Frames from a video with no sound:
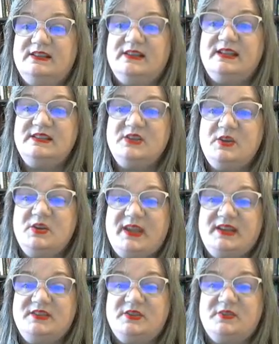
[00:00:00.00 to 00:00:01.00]
Let's go
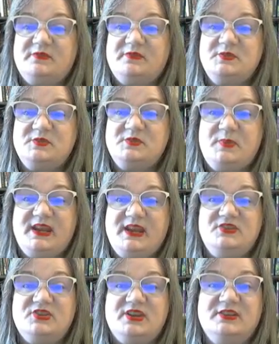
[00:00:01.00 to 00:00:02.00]
back to the first
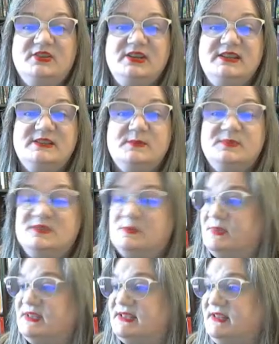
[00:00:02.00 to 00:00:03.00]
page and look at some
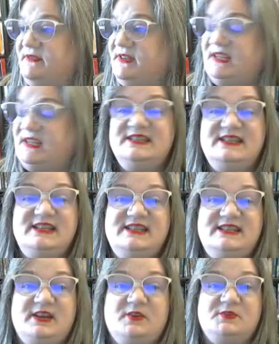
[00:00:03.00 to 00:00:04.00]
specific
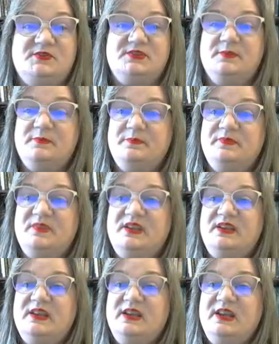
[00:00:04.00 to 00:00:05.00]
details.
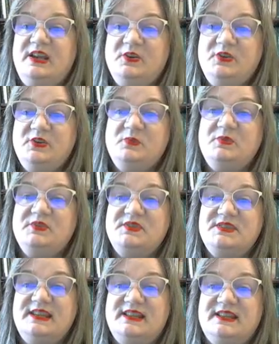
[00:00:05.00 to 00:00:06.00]
Here you will
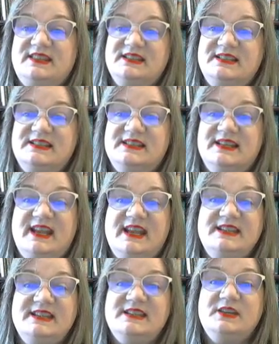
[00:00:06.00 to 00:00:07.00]
see that this is an
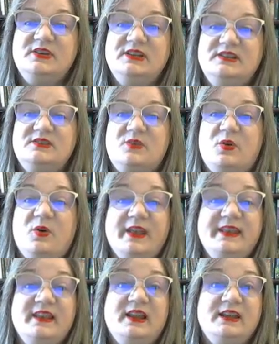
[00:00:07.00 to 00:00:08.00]
asynchronous
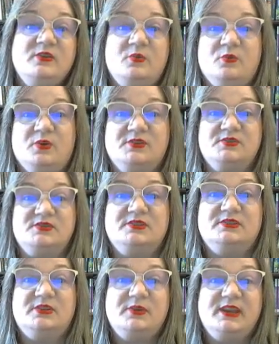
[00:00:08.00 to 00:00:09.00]
online course
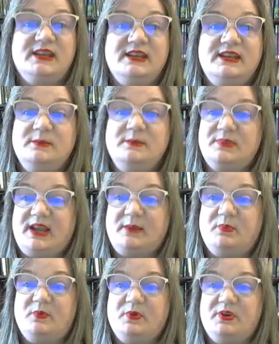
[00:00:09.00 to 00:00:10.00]
located in
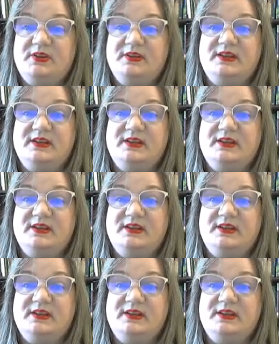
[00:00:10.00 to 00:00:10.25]
Blackboard.